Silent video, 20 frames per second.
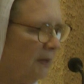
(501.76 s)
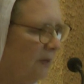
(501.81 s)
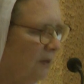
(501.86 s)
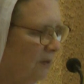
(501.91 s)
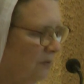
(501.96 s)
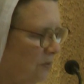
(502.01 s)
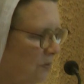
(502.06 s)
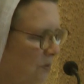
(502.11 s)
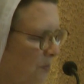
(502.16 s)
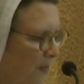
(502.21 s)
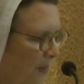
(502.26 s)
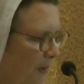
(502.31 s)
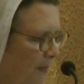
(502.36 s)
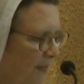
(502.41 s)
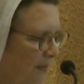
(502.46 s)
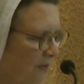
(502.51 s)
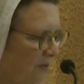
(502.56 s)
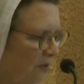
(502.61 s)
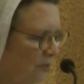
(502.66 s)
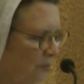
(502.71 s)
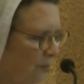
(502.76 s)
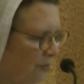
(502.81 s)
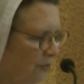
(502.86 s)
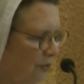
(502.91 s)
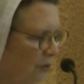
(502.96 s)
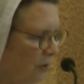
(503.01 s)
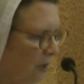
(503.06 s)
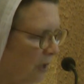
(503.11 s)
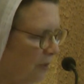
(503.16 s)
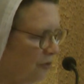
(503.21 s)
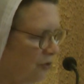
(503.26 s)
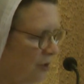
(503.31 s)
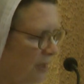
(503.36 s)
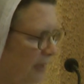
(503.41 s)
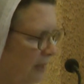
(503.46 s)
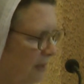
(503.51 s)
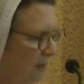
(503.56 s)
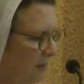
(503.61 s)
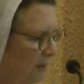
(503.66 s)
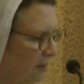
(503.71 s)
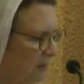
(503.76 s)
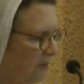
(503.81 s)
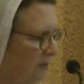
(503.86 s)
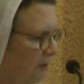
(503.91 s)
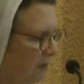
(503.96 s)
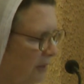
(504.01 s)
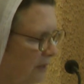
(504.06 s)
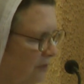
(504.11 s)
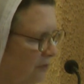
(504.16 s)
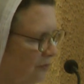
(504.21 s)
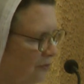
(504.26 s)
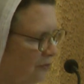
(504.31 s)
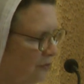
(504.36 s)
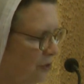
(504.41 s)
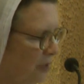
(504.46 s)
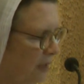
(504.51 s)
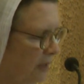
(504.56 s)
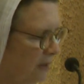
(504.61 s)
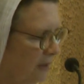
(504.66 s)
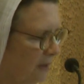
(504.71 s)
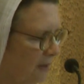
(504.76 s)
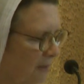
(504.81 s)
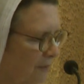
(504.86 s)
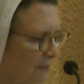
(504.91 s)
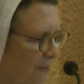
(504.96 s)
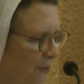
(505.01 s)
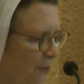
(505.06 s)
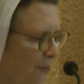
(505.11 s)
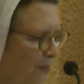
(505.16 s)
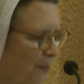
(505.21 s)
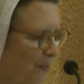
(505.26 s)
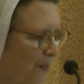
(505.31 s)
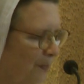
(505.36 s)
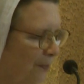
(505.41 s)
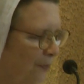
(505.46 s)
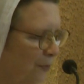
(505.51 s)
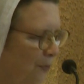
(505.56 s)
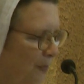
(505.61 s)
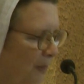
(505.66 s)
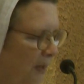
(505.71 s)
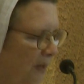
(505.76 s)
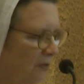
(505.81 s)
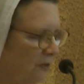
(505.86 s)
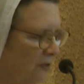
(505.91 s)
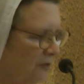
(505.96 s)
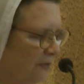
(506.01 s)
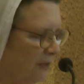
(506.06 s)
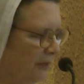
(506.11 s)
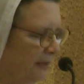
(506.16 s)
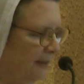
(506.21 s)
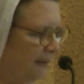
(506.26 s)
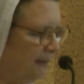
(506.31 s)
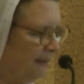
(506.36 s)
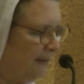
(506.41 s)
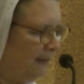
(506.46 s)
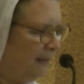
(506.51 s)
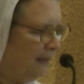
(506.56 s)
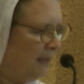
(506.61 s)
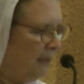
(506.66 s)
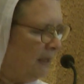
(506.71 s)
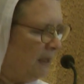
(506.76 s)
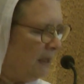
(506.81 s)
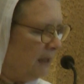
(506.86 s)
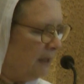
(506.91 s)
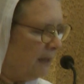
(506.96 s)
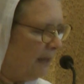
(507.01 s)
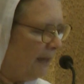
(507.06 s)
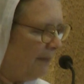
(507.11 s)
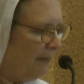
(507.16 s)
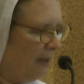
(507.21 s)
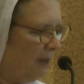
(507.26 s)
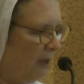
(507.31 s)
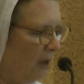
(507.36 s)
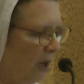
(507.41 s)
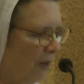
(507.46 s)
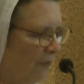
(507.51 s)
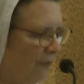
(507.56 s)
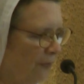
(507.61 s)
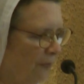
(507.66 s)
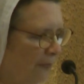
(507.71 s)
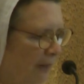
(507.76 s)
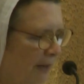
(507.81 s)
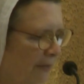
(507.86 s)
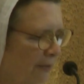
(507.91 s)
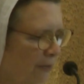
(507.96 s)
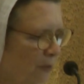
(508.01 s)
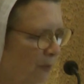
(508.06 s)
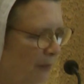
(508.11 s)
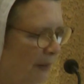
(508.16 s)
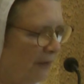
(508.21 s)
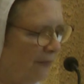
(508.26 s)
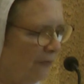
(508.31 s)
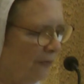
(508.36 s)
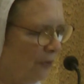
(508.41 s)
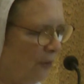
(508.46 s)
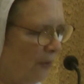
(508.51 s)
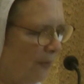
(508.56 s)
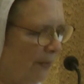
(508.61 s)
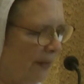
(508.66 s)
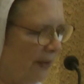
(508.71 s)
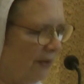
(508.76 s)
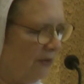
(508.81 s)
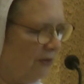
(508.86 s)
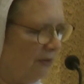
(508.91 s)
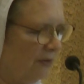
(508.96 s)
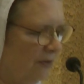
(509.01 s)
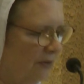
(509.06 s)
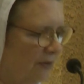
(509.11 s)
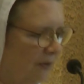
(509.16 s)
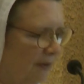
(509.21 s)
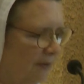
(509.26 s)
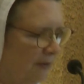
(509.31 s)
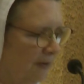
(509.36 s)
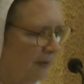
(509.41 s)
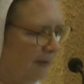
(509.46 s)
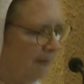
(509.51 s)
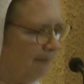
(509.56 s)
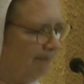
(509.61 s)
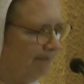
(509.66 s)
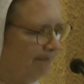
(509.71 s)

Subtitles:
Since Prabhupada says we should all chant this, let's chant it responsively. Let me offer my respectful obeisances